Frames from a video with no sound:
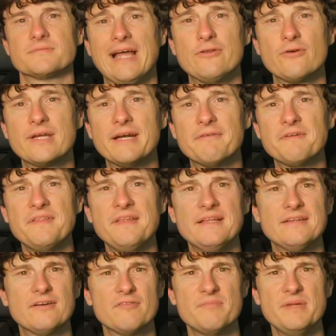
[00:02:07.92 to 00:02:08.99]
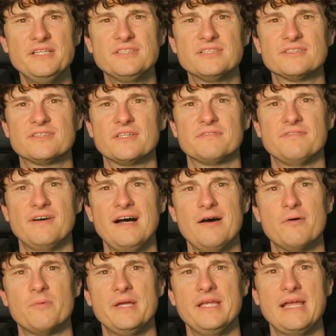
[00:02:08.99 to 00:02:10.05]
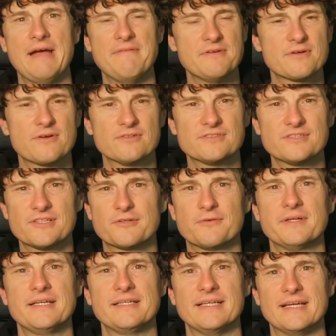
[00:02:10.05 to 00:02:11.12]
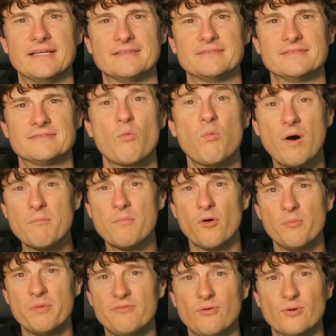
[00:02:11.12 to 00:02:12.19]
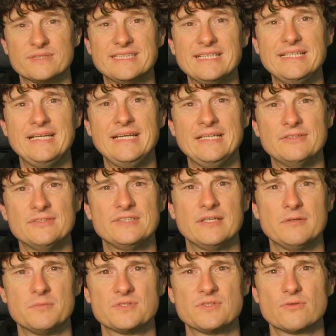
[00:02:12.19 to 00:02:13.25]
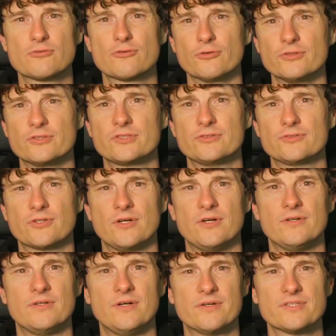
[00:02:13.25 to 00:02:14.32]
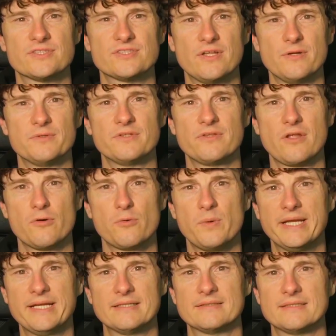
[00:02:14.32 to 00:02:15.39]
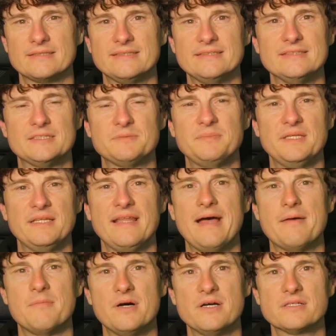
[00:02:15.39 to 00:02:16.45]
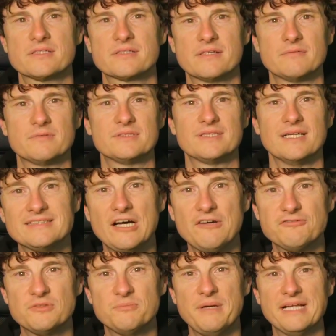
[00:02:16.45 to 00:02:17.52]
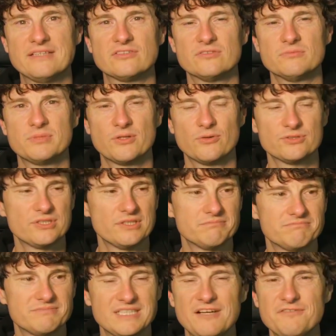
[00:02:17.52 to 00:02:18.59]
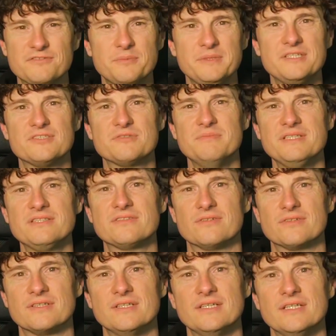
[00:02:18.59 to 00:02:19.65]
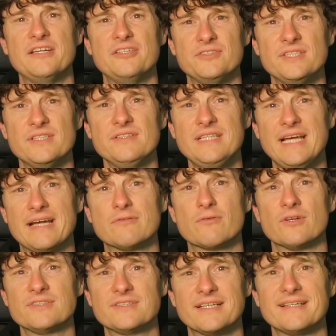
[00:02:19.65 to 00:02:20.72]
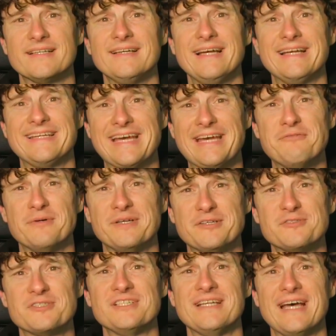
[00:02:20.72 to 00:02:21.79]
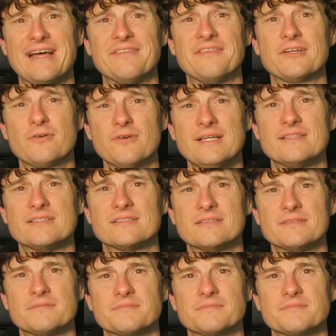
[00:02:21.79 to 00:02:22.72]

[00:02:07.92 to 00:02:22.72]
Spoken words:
And look at everything that I've mentioned so far, we haven't got to the cricket yet. 1 ball before tea, New Zealand was on cruise control on a slow and low wicket that didn't spin that much, that was tough to bat on, but also tough to be dismissed on. And New Zealand had Ross Taylor and Kane Williamson at the crease.